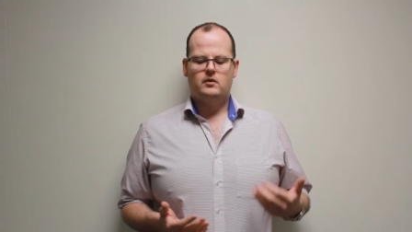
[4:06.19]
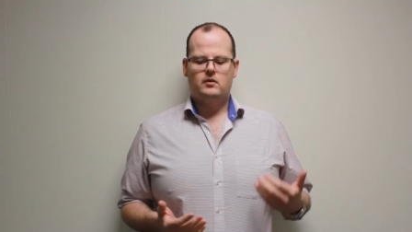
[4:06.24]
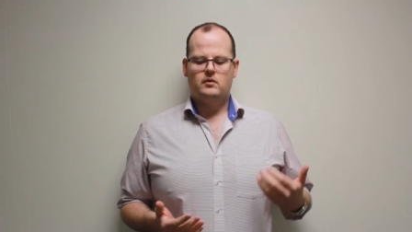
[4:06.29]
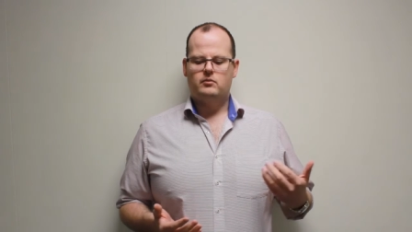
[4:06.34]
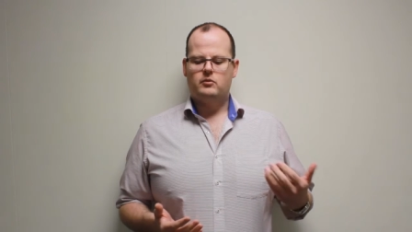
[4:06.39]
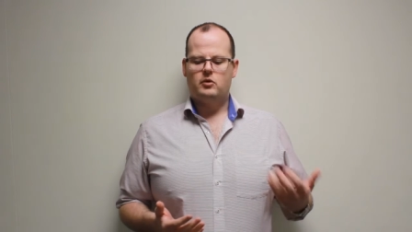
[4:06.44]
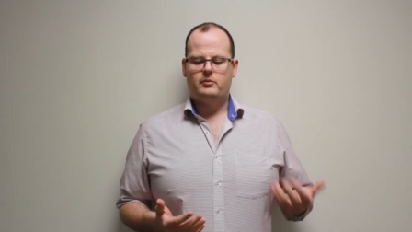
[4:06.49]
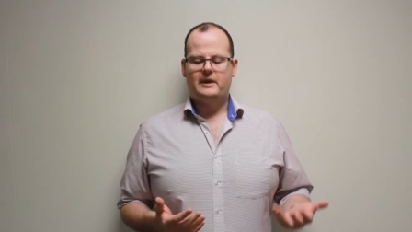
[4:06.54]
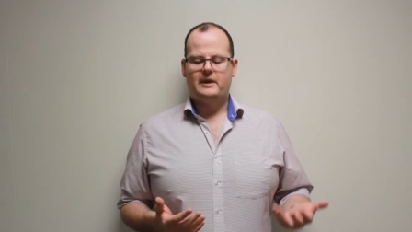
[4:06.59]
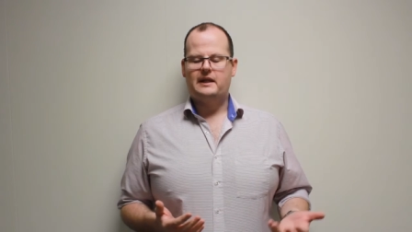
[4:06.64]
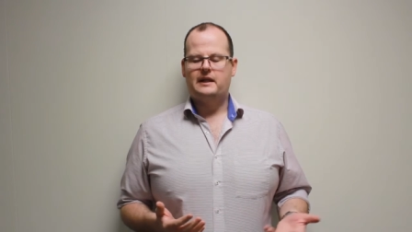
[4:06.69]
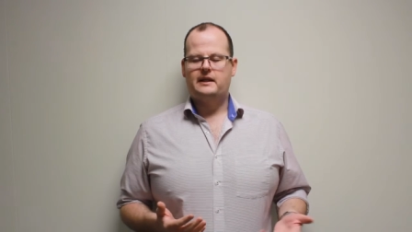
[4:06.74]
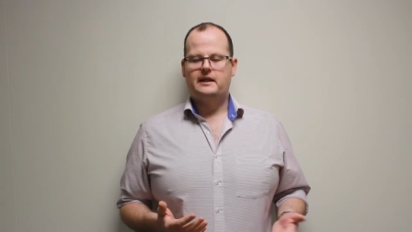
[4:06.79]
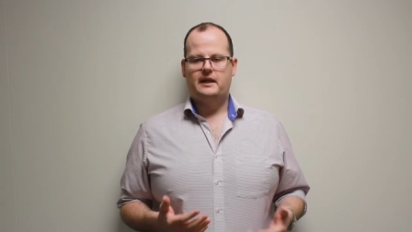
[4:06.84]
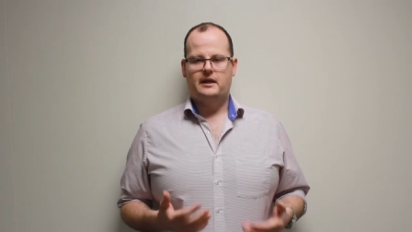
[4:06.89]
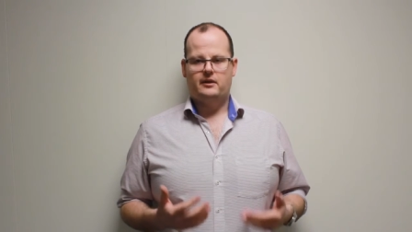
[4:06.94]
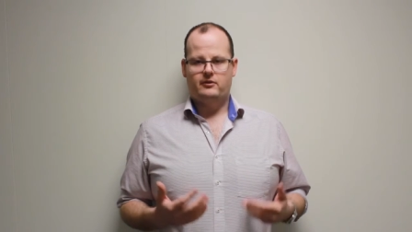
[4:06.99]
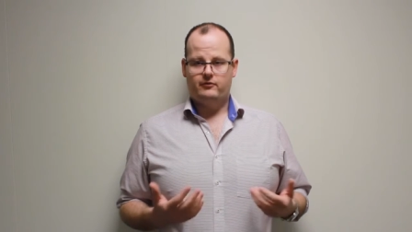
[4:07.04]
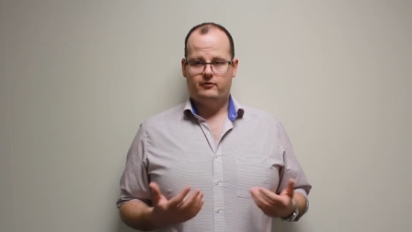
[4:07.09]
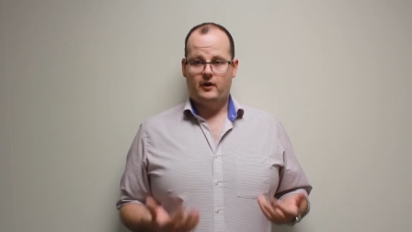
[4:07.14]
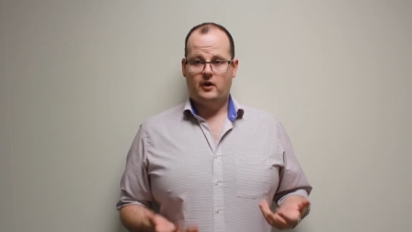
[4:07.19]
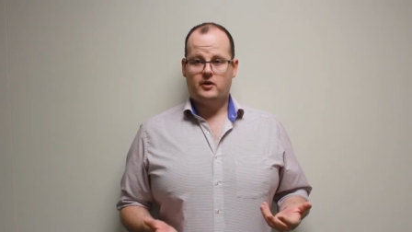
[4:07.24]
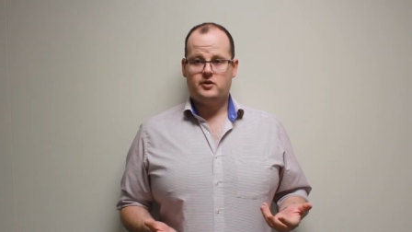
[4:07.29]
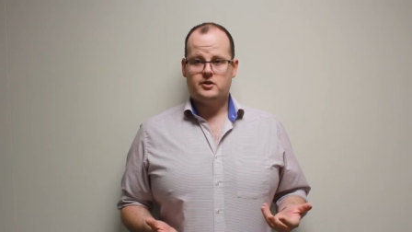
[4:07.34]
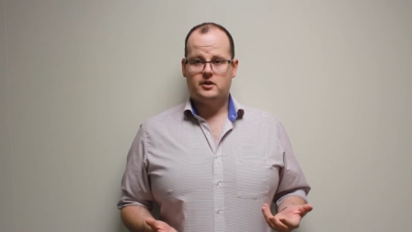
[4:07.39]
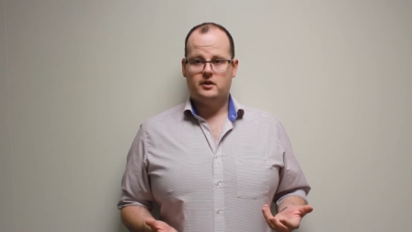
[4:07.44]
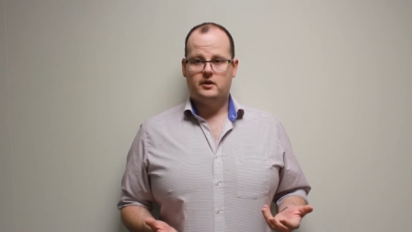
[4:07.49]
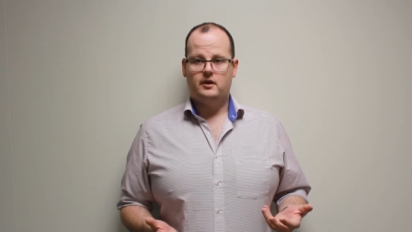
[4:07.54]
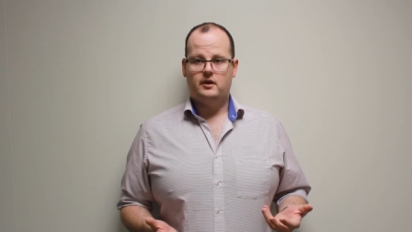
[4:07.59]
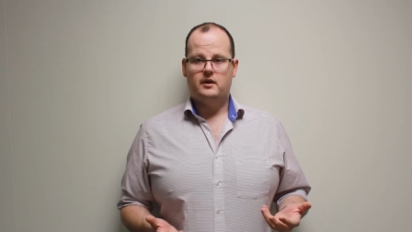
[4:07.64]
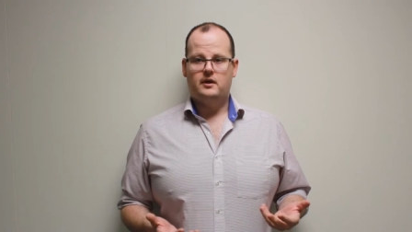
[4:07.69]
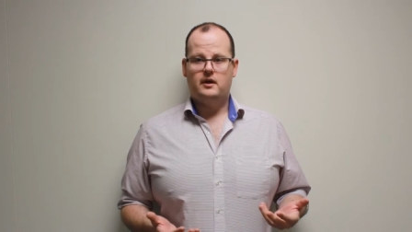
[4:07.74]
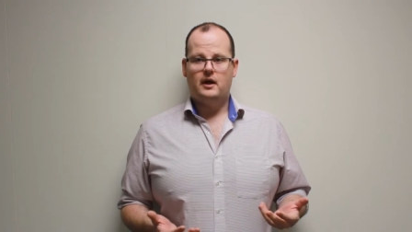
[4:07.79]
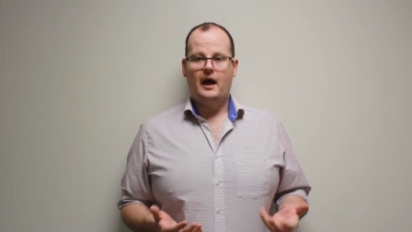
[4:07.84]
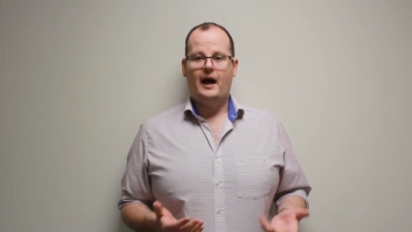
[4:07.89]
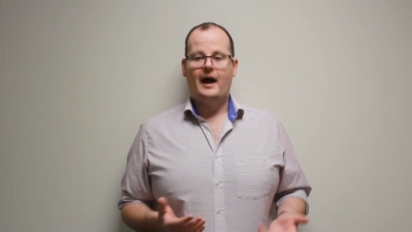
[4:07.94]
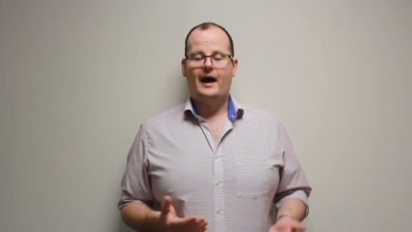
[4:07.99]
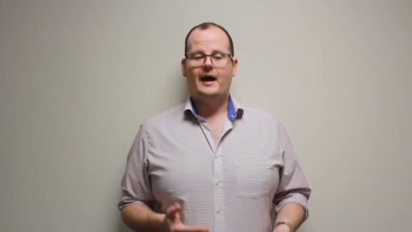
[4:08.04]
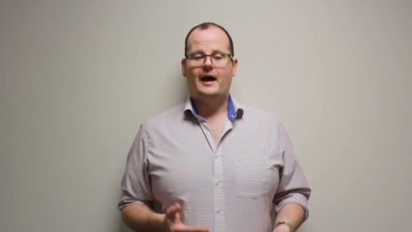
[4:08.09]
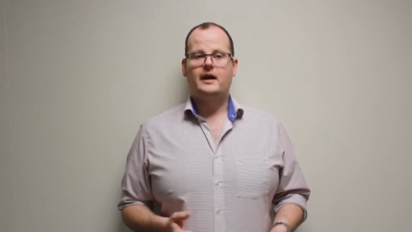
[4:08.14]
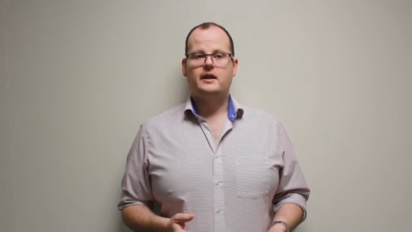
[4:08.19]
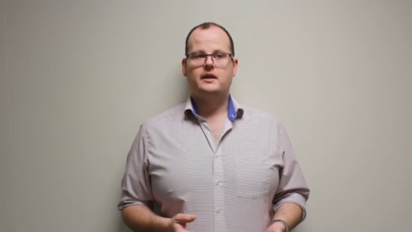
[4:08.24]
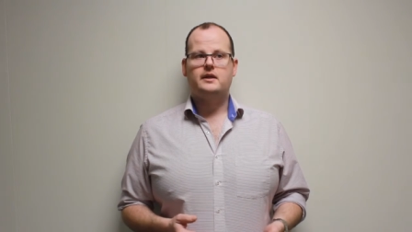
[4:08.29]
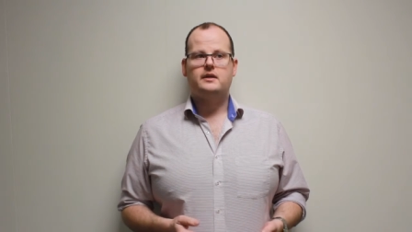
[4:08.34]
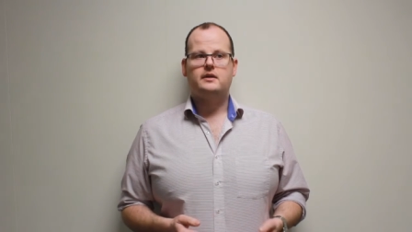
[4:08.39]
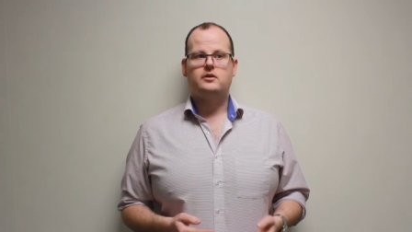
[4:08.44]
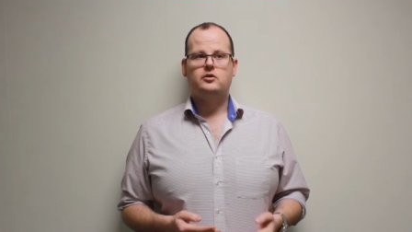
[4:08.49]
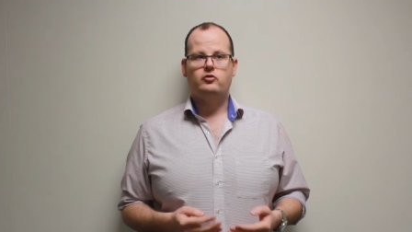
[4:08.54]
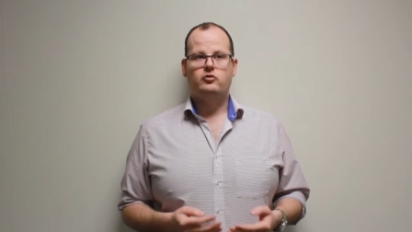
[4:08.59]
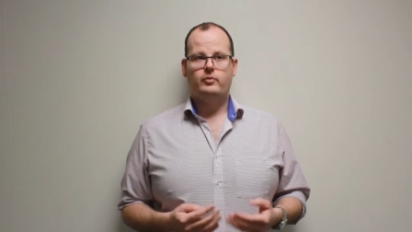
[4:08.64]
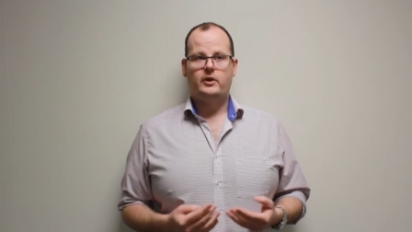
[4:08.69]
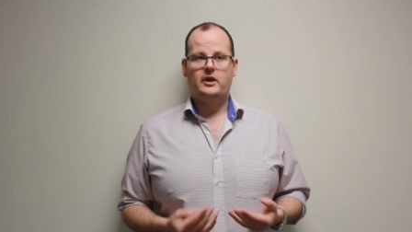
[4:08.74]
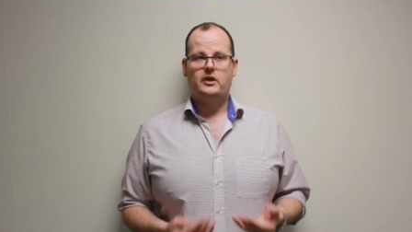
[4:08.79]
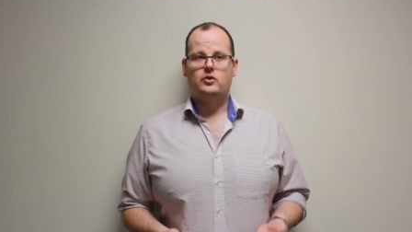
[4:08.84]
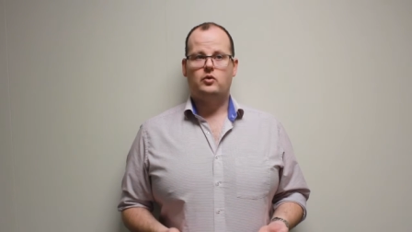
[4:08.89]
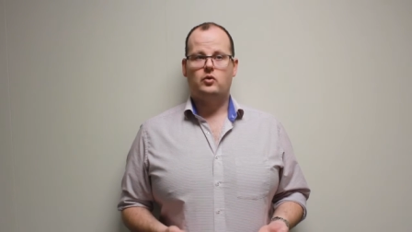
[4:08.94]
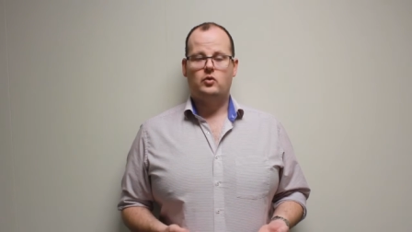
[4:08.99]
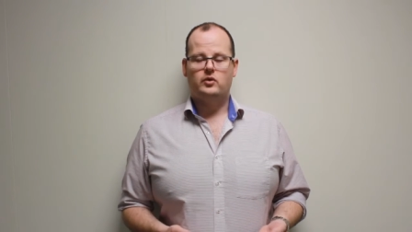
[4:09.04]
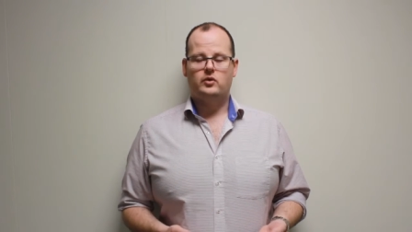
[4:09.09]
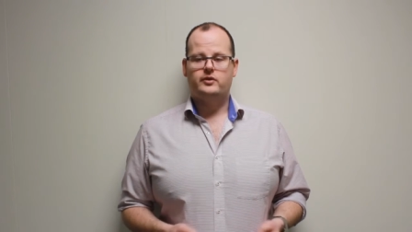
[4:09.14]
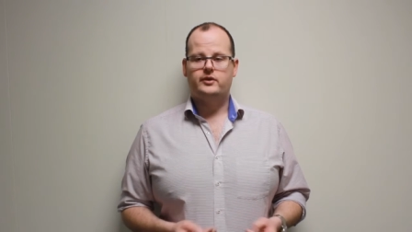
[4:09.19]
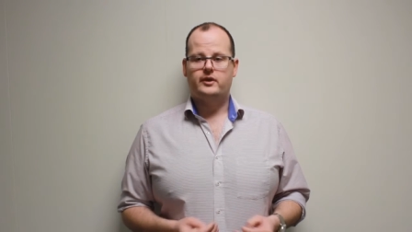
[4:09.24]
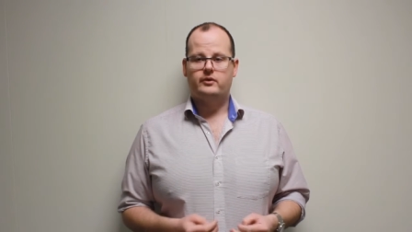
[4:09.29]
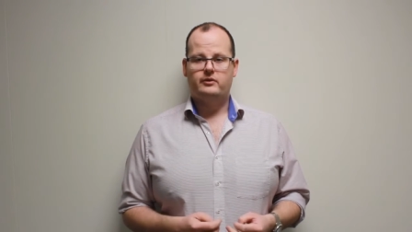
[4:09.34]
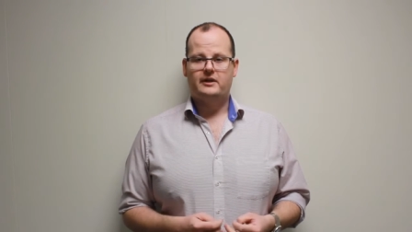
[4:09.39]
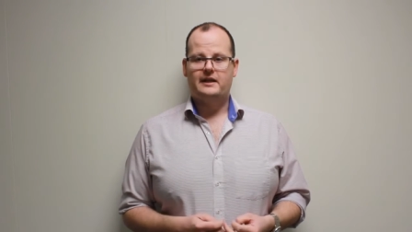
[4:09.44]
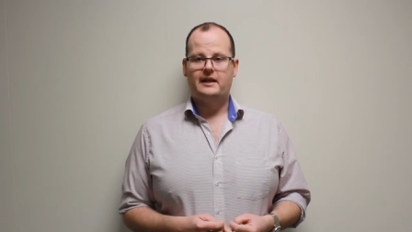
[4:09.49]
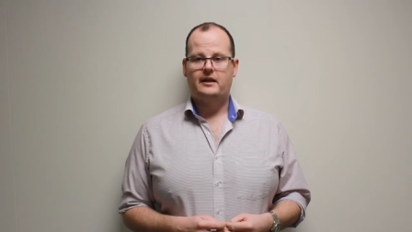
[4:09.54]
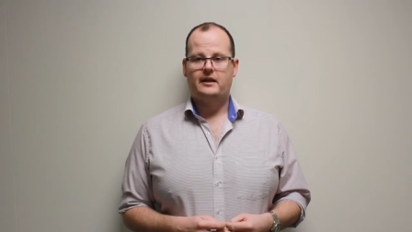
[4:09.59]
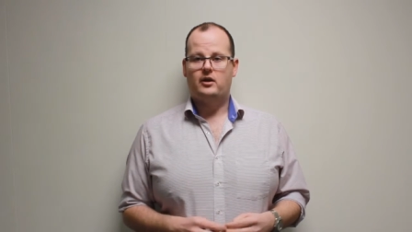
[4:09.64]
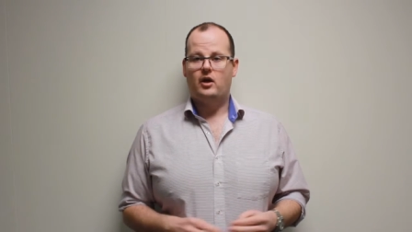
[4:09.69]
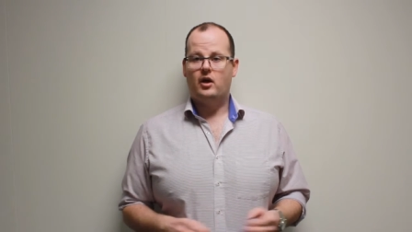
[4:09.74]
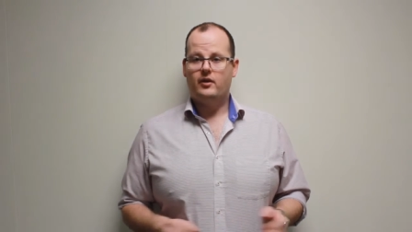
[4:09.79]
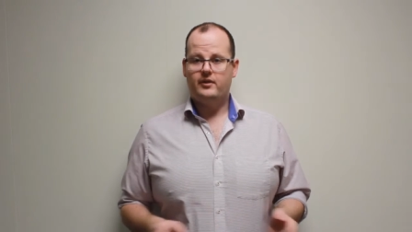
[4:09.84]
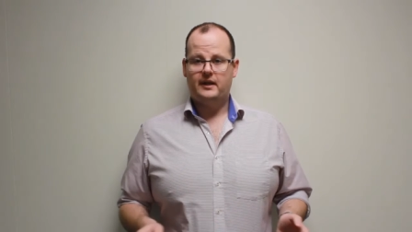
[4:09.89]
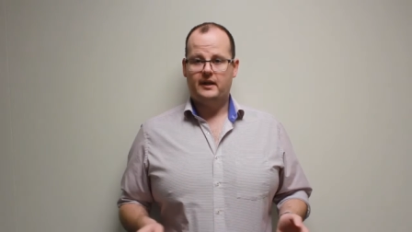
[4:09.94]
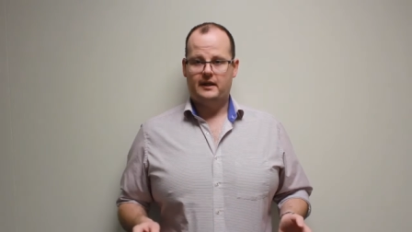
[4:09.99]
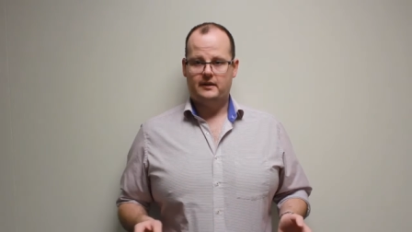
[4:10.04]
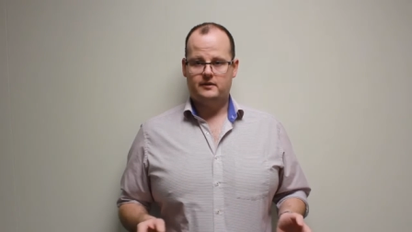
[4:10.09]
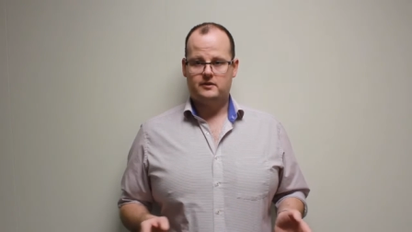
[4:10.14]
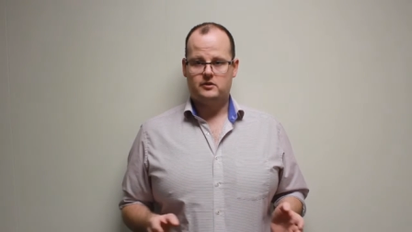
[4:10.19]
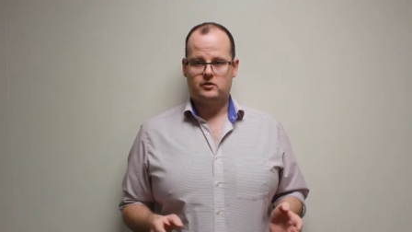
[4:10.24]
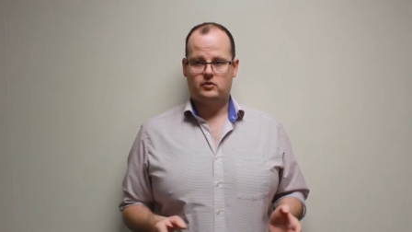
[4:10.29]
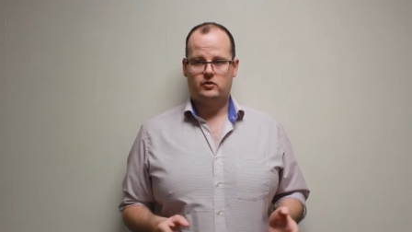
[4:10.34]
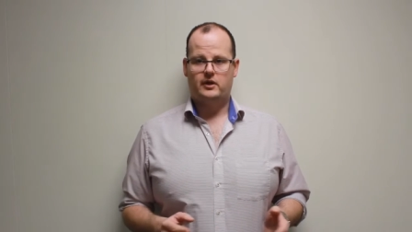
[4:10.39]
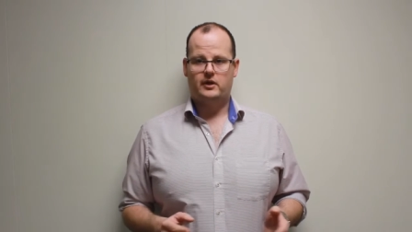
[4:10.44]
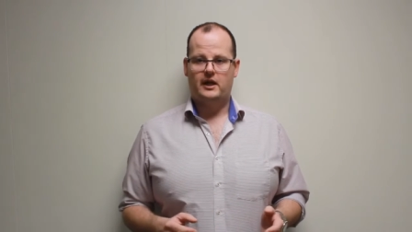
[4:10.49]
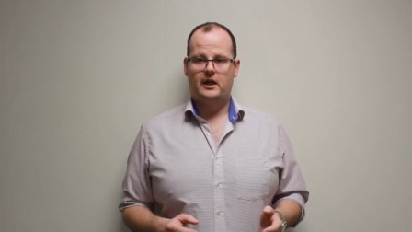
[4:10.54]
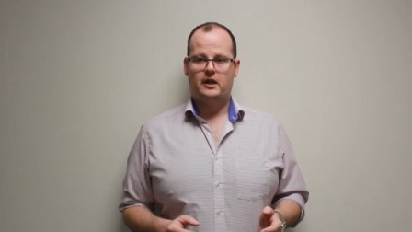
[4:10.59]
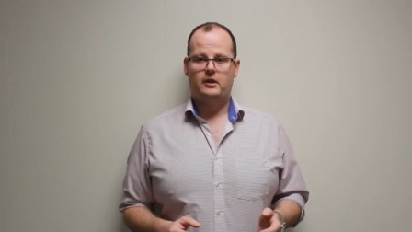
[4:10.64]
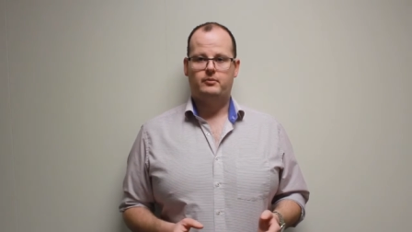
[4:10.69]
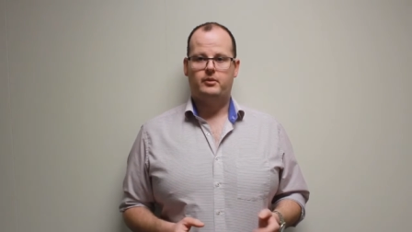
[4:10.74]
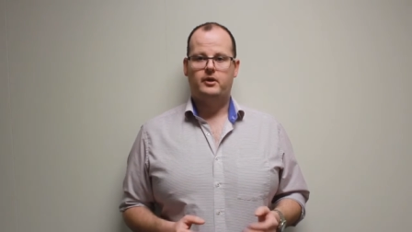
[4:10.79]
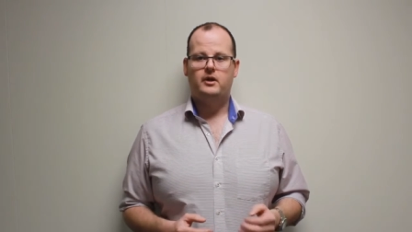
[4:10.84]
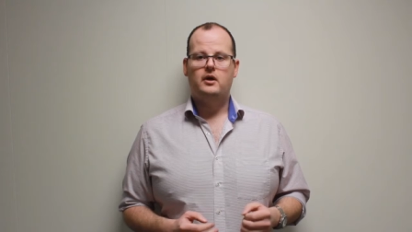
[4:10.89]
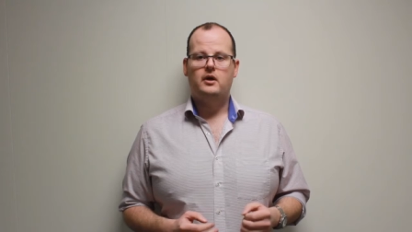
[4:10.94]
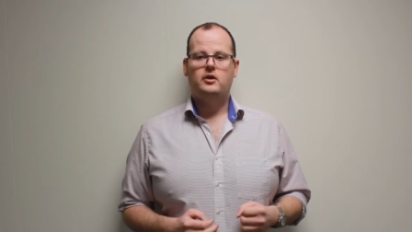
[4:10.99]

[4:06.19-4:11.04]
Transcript: mobility and function, and you've been told that really nothing else is going to help,